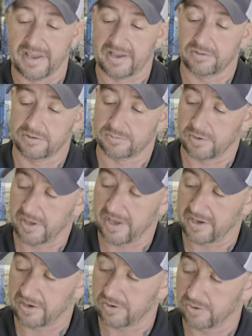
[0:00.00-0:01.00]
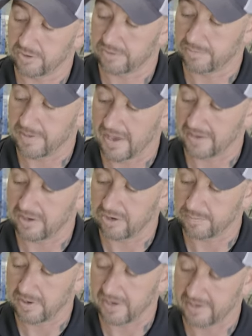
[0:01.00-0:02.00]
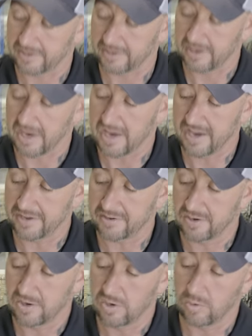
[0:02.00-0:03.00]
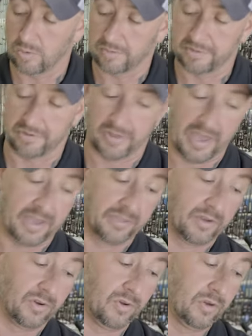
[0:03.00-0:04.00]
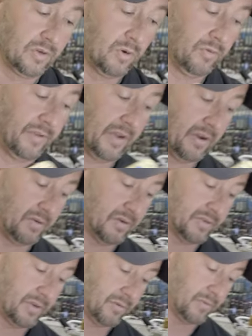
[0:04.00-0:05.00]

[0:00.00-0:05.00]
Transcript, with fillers: anglers will hang a hook back here behind a guide, or they'll hang their hook over here on their